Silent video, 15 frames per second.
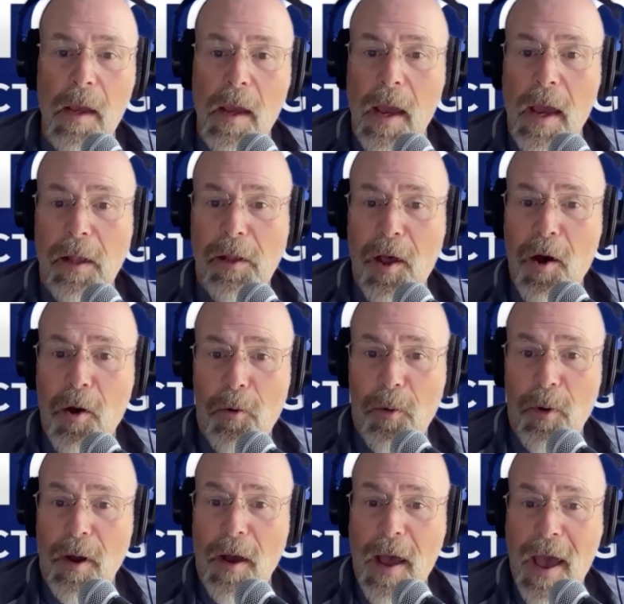
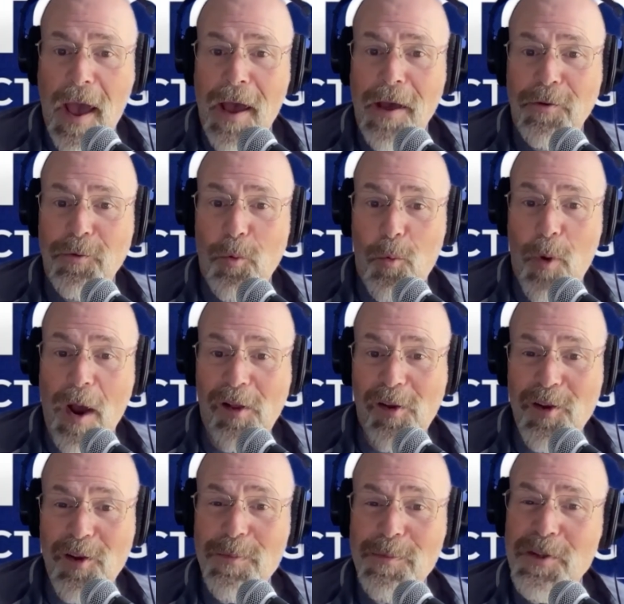Hello, and
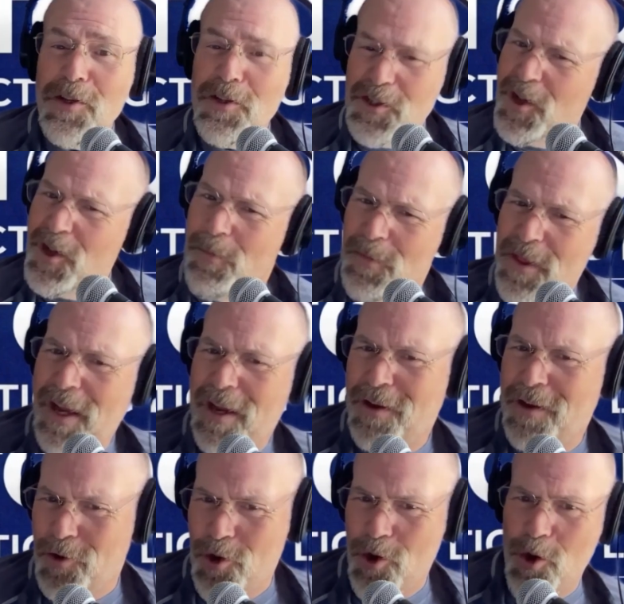welcome to
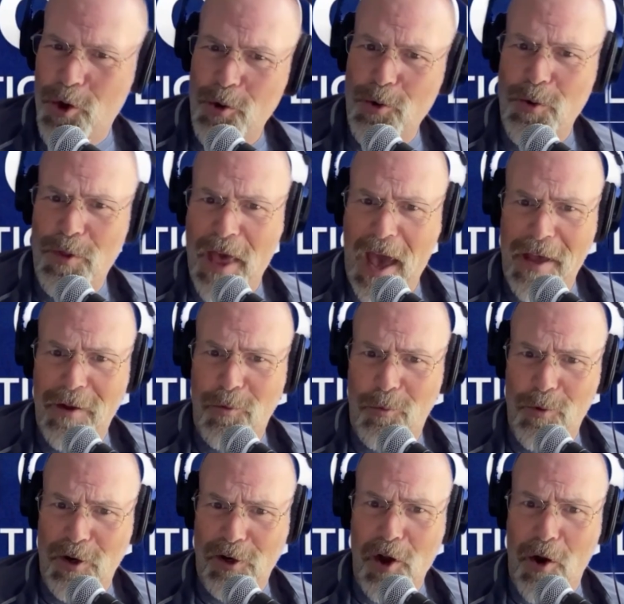something new that
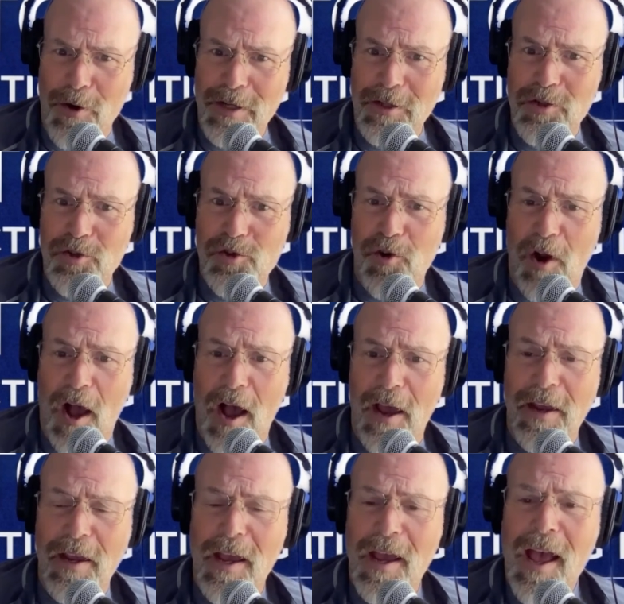we're going to
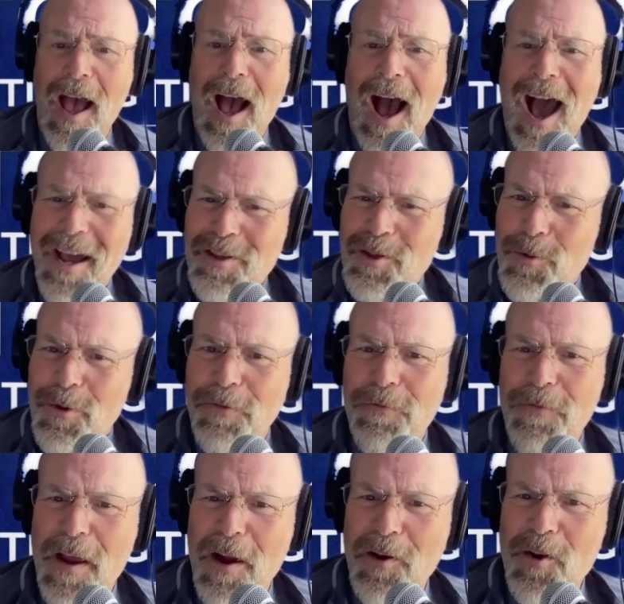try. I do a
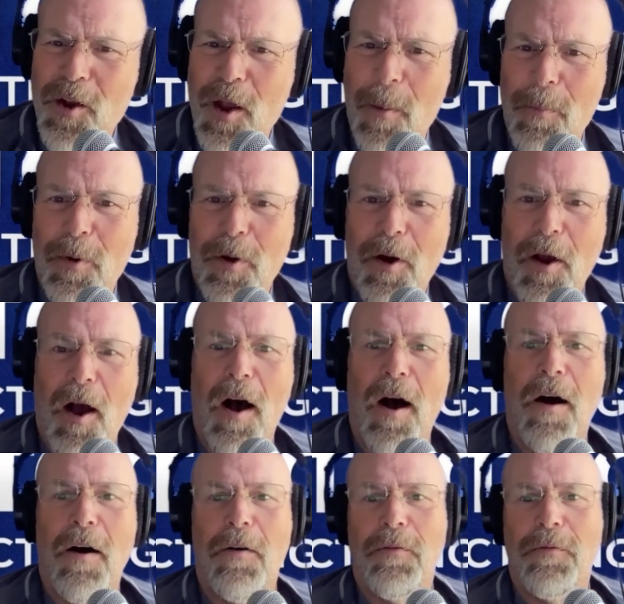fair number
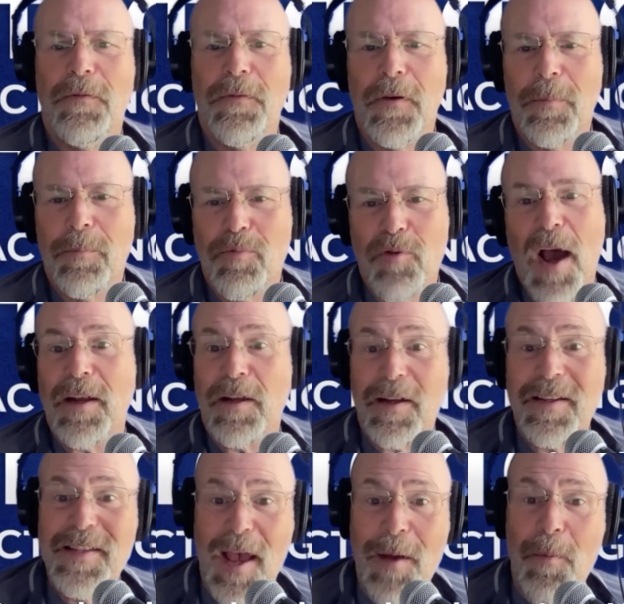of
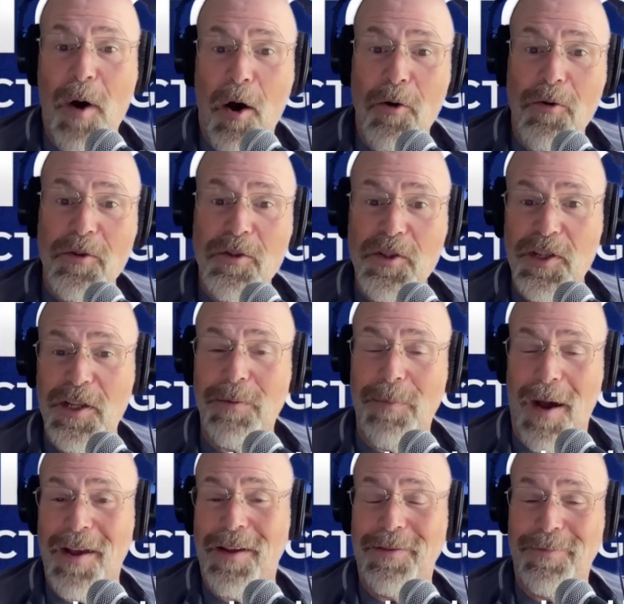product demos in
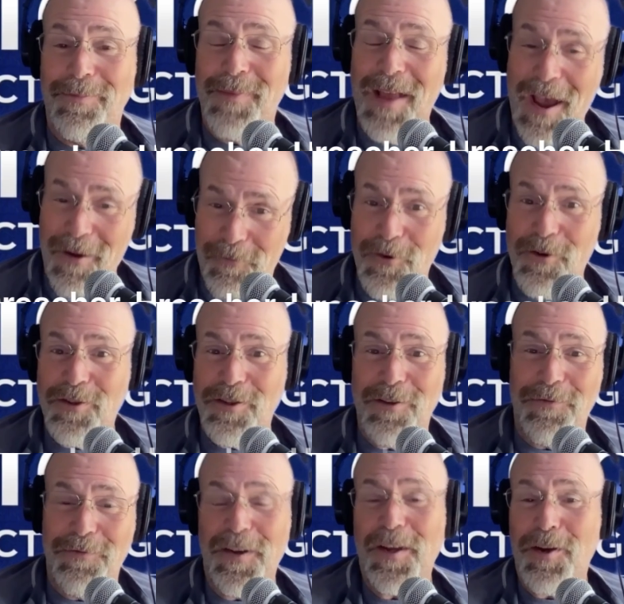my effort to
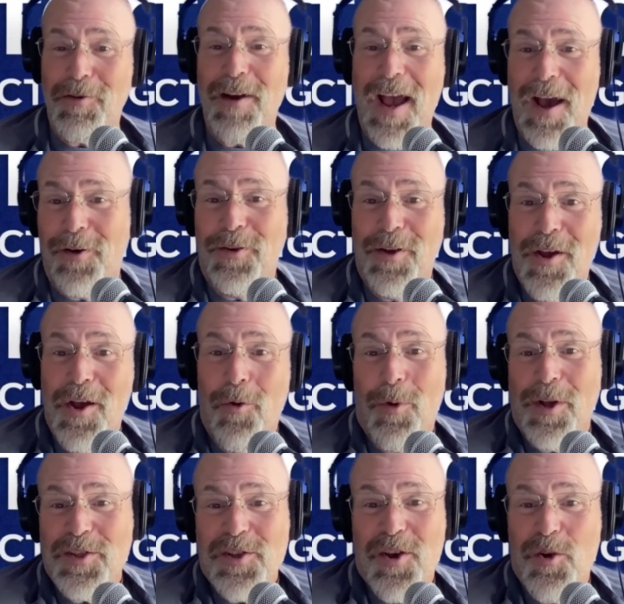figure out
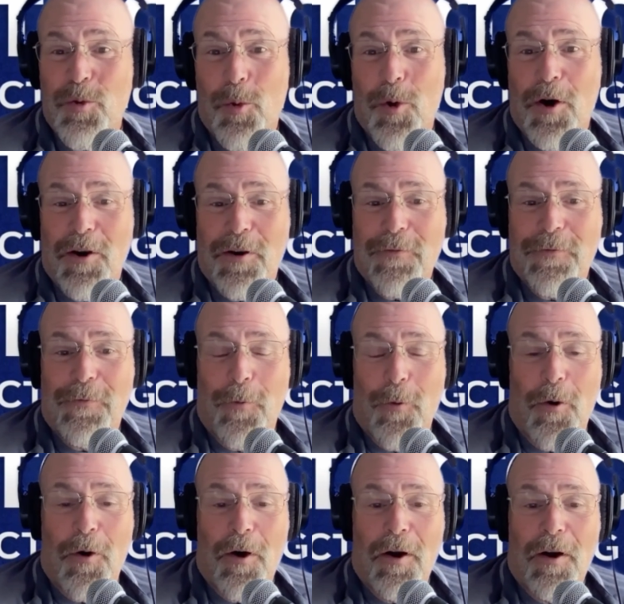what's going to work
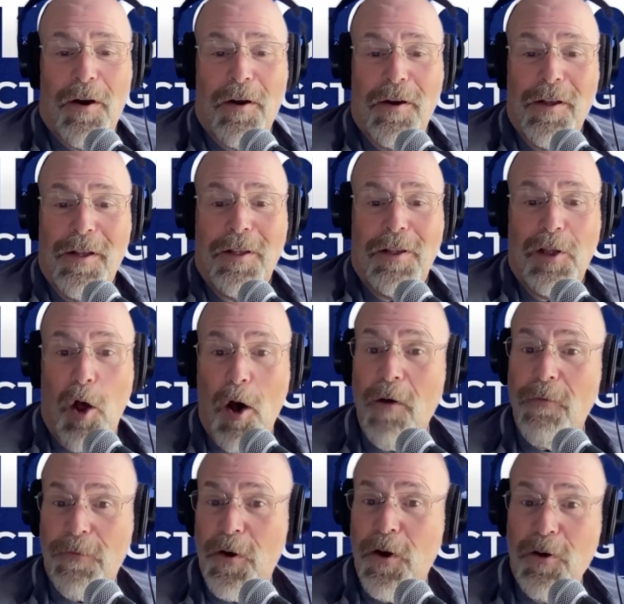for law
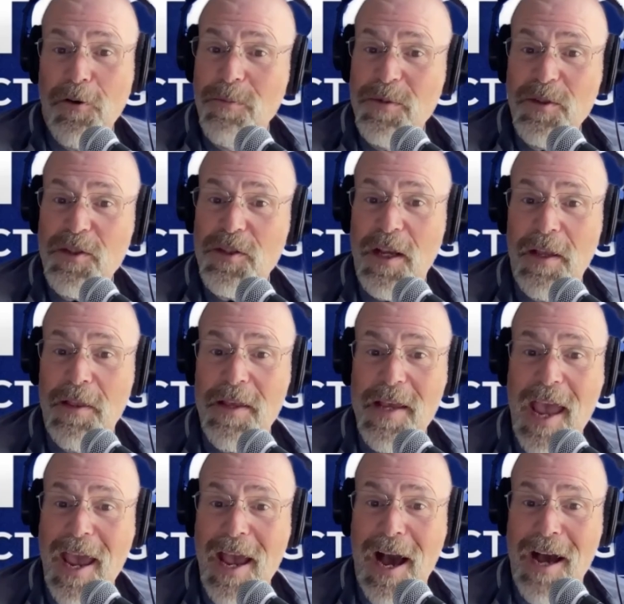firms in
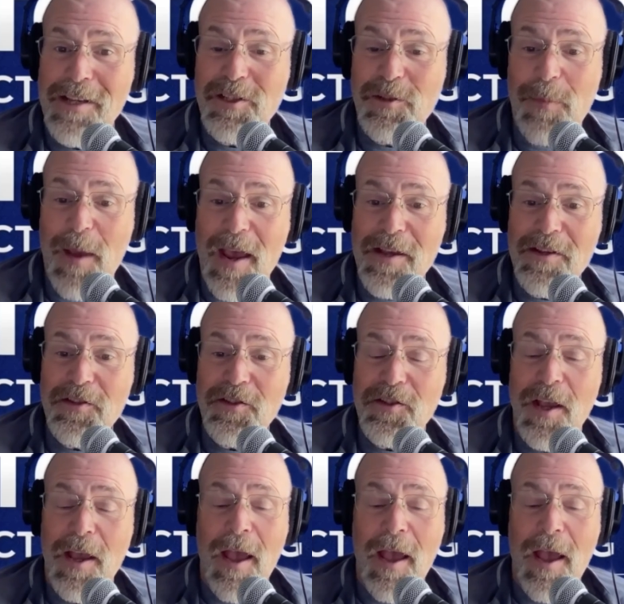the AI space.